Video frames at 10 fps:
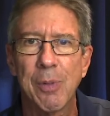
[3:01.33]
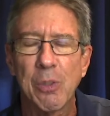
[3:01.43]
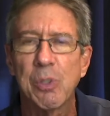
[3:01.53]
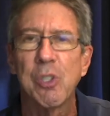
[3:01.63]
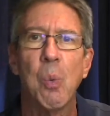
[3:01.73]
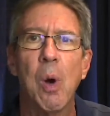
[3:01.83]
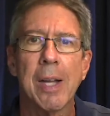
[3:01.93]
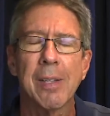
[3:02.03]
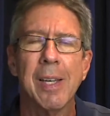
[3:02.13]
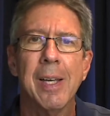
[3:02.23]
what you
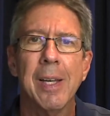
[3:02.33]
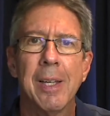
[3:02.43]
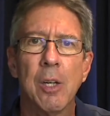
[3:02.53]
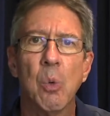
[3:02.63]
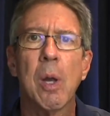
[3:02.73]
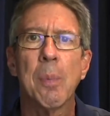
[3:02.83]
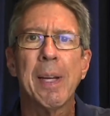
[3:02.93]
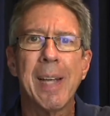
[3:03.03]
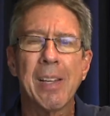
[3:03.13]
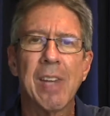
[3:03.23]
want. You don't want a
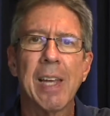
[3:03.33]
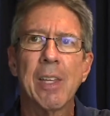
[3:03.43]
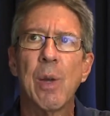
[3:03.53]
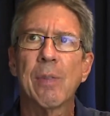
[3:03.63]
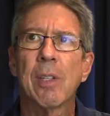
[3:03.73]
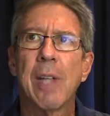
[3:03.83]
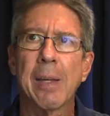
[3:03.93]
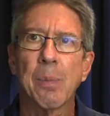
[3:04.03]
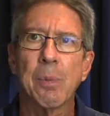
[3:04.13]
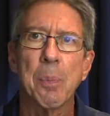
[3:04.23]
big nest egg that you have to
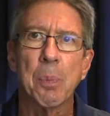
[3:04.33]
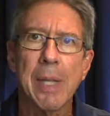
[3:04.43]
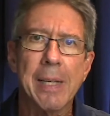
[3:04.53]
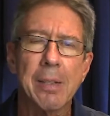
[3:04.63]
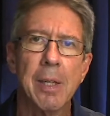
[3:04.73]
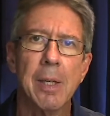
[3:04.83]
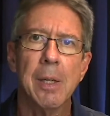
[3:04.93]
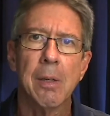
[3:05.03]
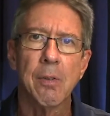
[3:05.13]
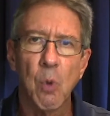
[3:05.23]
deplete
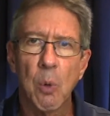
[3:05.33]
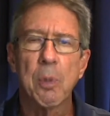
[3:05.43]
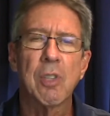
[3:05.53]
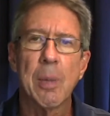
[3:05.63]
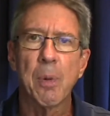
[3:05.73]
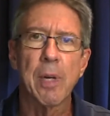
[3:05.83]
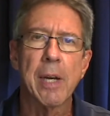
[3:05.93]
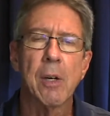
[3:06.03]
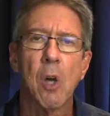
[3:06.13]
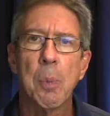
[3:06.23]
4% per
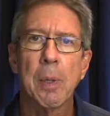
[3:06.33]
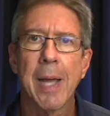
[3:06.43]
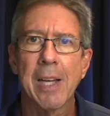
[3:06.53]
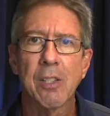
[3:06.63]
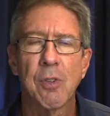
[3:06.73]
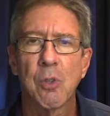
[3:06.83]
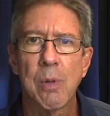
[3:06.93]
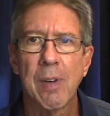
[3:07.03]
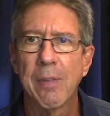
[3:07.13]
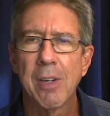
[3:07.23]
year and hope it lasts for
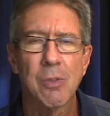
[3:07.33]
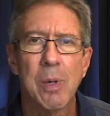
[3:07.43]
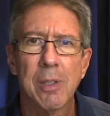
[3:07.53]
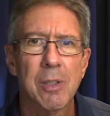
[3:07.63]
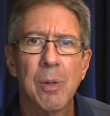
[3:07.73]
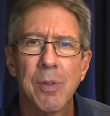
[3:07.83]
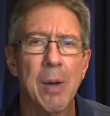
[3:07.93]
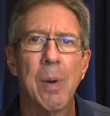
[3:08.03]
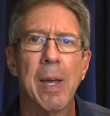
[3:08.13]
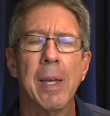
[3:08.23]
25 years. We don't do it
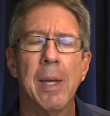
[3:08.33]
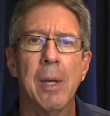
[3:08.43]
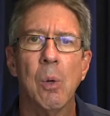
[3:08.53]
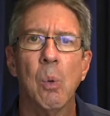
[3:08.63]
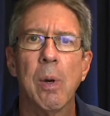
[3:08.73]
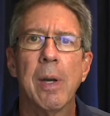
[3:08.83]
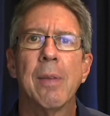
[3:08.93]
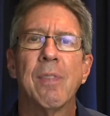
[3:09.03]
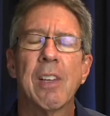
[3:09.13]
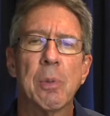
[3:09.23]
that way. We're in
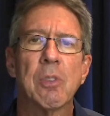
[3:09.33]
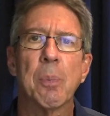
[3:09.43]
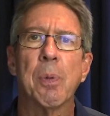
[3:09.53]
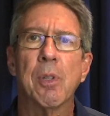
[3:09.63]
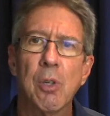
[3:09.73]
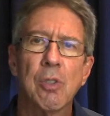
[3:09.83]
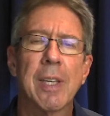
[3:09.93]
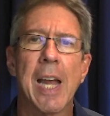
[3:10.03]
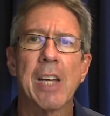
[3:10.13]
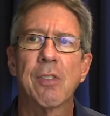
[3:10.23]
investments that produce the
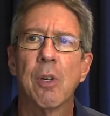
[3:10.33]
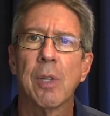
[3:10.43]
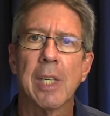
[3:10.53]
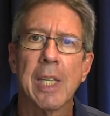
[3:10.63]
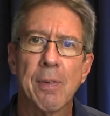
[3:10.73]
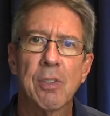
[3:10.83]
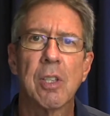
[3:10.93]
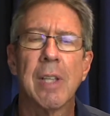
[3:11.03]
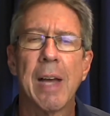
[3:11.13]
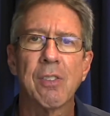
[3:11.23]
cash flow, that give us
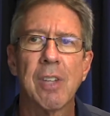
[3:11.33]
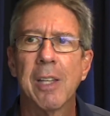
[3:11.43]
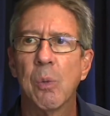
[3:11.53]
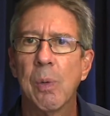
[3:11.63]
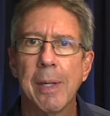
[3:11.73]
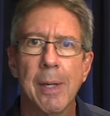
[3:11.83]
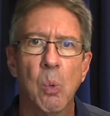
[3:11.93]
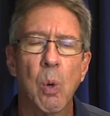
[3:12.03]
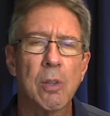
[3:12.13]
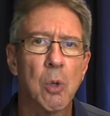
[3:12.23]
the lifestyle that we
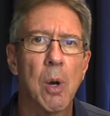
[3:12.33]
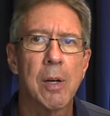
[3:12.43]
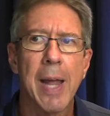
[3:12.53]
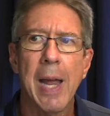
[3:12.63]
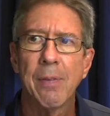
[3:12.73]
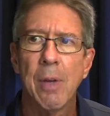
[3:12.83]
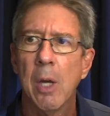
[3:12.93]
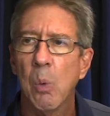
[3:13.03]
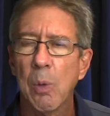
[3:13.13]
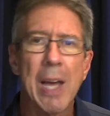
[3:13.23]
work so hard to have
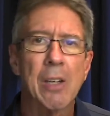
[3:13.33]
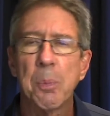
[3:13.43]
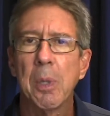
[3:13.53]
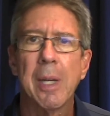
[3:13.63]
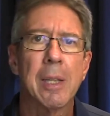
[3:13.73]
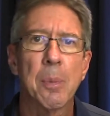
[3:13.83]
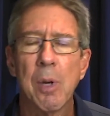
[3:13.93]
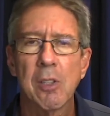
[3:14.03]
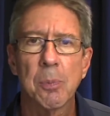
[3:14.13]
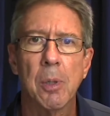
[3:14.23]
without depleting the
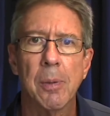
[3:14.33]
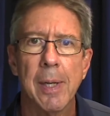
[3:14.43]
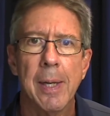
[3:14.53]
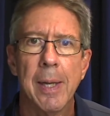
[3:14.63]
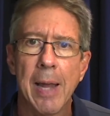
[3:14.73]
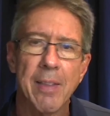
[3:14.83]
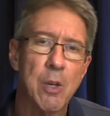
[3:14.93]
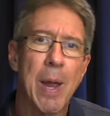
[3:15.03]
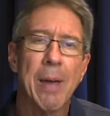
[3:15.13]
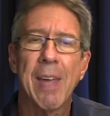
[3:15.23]
principal. And then
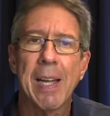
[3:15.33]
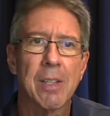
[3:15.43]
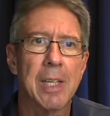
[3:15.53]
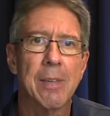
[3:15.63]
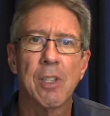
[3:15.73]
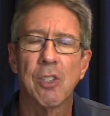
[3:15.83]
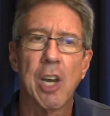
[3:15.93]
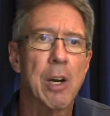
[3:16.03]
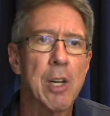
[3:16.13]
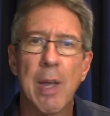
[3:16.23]
you have that to give to
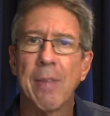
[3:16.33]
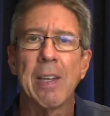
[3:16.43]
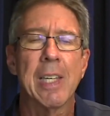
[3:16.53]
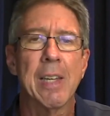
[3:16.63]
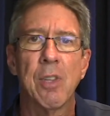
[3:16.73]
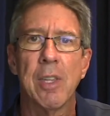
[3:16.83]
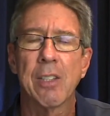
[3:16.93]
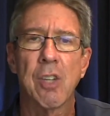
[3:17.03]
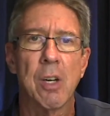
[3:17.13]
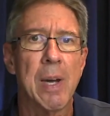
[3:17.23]
charity. You have that to give to the
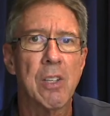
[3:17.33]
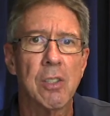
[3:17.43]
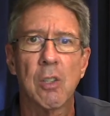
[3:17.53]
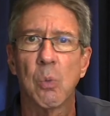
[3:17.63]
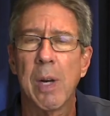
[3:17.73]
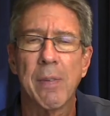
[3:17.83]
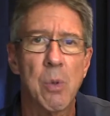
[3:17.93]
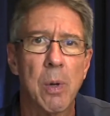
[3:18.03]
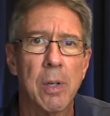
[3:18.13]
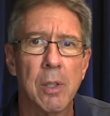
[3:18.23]
next generations. It's whatever
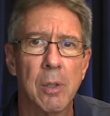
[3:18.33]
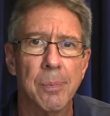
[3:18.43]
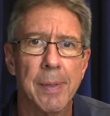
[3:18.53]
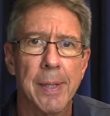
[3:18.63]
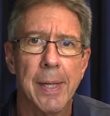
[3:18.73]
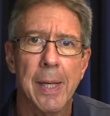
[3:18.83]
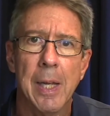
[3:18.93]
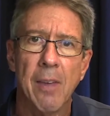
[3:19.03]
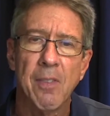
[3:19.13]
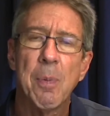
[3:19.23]
you want to do.
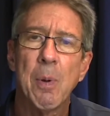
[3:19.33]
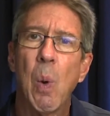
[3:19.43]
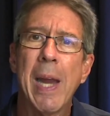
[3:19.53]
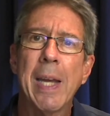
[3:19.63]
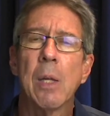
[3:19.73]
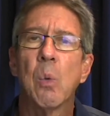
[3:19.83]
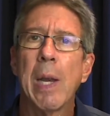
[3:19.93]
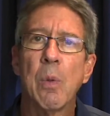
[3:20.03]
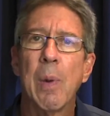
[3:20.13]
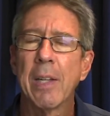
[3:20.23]
If you've been waiting on
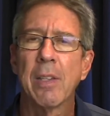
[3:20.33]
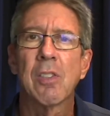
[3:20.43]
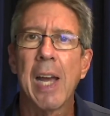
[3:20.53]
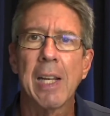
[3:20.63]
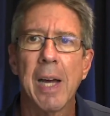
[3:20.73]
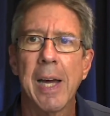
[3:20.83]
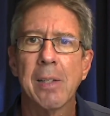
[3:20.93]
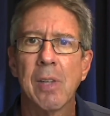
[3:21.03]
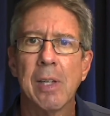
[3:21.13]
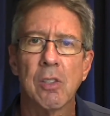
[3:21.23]
the
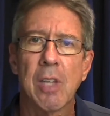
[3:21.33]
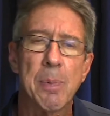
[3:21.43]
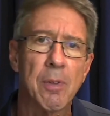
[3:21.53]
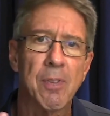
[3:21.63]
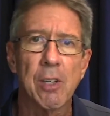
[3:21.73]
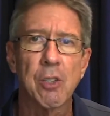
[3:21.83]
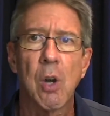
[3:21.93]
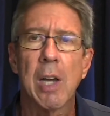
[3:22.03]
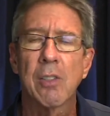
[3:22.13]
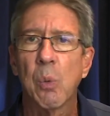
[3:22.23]
sidelines and just keeping your fingers
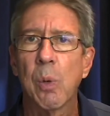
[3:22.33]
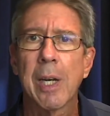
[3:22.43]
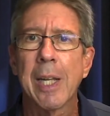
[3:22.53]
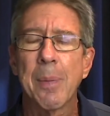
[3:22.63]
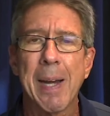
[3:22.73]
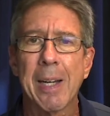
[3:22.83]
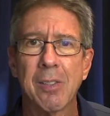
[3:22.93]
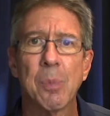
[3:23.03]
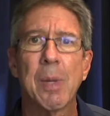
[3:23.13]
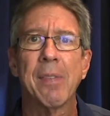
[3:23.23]
crossed that we're going to get back to
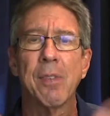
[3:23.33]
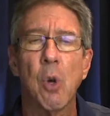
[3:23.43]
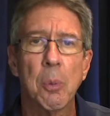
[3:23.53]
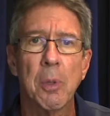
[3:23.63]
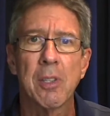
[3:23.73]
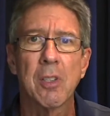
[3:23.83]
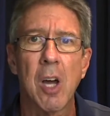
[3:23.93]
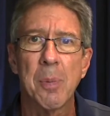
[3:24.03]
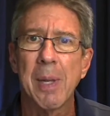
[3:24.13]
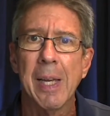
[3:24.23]
some kind of normal in this
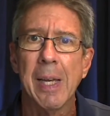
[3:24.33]
economy,